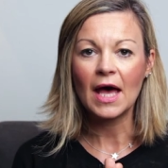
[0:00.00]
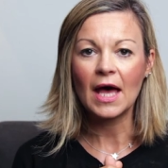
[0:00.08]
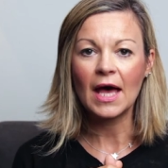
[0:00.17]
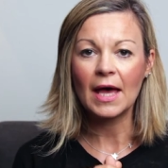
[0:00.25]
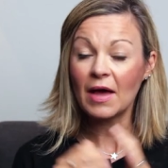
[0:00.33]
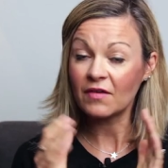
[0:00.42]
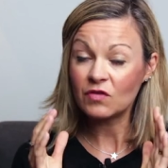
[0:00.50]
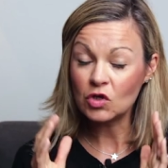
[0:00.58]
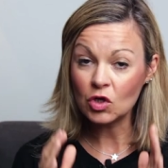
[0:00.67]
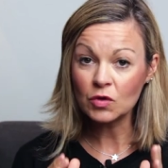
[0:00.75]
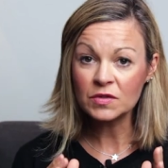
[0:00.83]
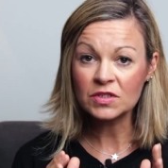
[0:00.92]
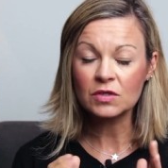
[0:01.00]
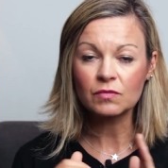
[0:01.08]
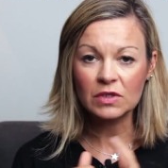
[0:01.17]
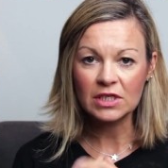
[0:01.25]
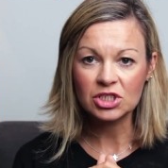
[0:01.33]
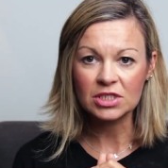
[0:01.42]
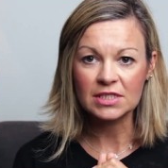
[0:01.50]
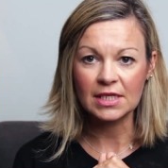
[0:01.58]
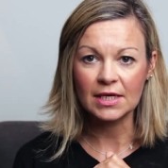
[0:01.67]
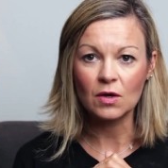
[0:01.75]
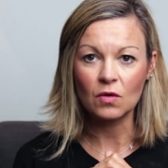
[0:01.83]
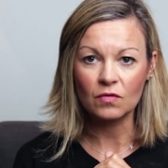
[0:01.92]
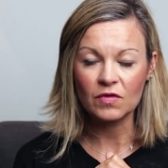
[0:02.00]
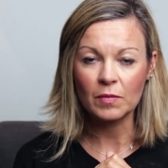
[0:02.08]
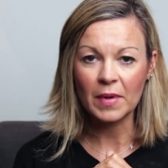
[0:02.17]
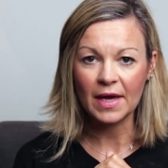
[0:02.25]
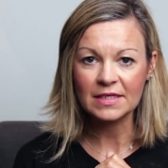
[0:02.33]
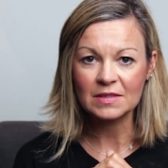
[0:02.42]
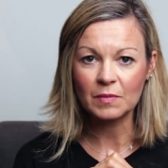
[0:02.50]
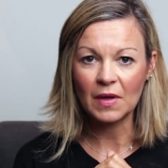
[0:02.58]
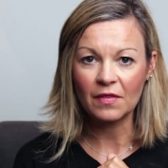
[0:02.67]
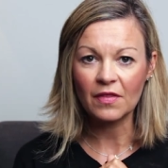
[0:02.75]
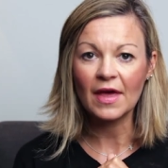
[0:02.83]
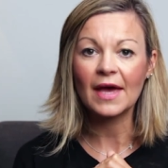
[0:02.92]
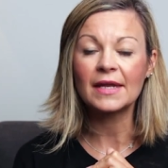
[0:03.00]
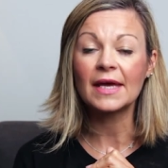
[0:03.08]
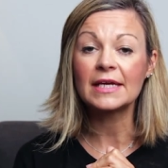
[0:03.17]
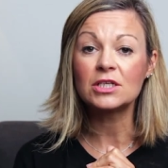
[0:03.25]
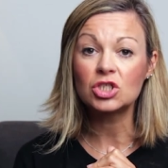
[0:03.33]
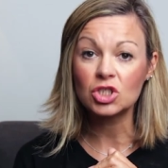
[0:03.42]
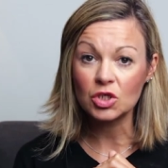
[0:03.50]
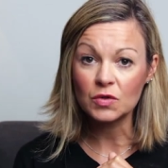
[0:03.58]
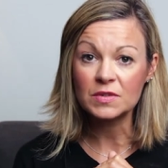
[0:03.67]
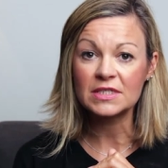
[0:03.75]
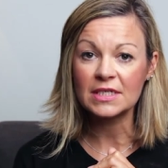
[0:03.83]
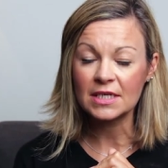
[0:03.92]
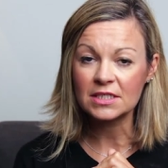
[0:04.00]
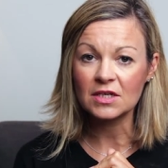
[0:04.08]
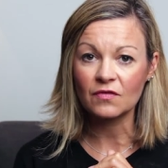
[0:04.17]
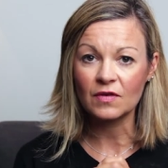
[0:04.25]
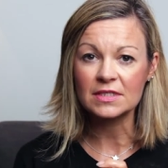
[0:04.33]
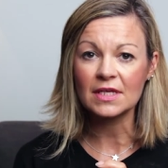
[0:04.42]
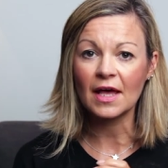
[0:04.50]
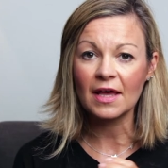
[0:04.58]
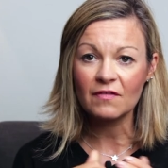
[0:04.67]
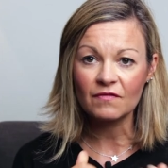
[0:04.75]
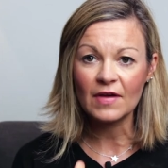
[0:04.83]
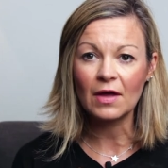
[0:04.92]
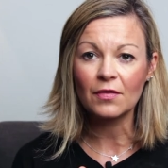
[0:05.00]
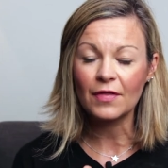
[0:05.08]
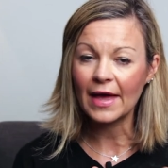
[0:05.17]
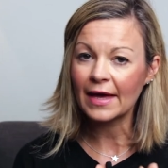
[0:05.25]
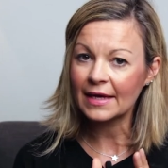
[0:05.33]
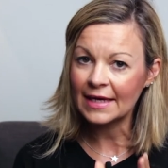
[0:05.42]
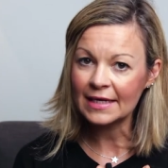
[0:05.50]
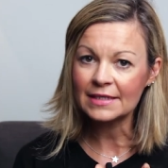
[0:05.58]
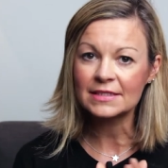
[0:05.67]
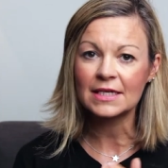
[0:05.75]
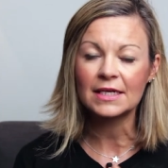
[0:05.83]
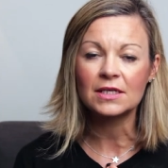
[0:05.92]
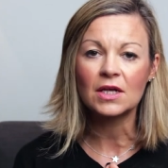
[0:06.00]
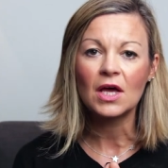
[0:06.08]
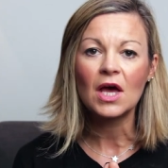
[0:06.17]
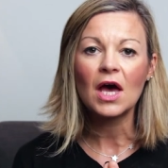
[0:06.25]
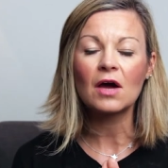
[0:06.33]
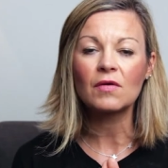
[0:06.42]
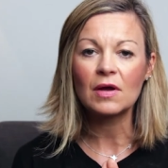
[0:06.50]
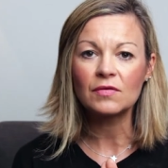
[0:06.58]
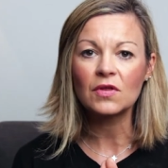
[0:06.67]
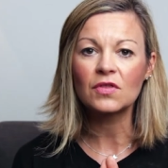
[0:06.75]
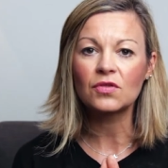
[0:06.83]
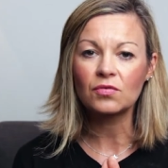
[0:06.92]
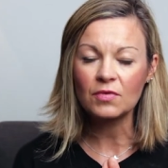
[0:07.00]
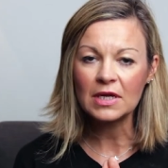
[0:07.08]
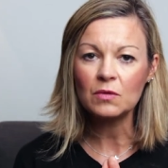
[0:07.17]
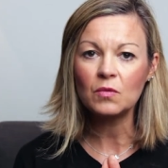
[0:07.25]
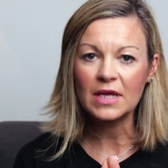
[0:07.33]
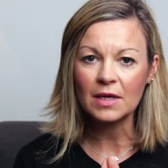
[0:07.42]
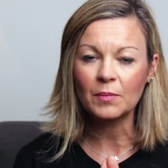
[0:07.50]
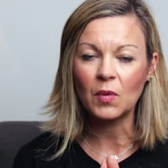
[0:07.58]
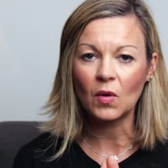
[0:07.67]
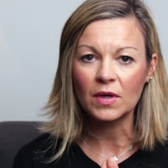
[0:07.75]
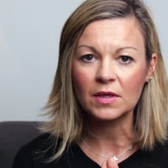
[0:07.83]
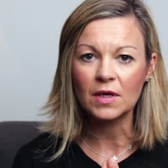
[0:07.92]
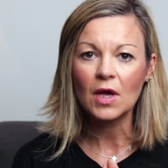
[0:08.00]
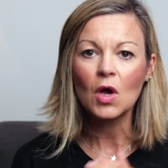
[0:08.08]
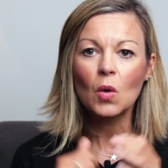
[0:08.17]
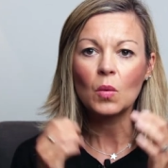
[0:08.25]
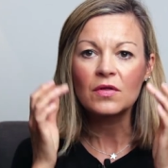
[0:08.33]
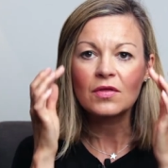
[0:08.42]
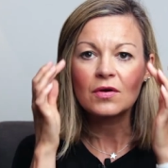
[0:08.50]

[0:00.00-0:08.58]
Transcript: Uh, I've used it religiously over the past month and I do see a difference. I felt that kicked in around the three week point where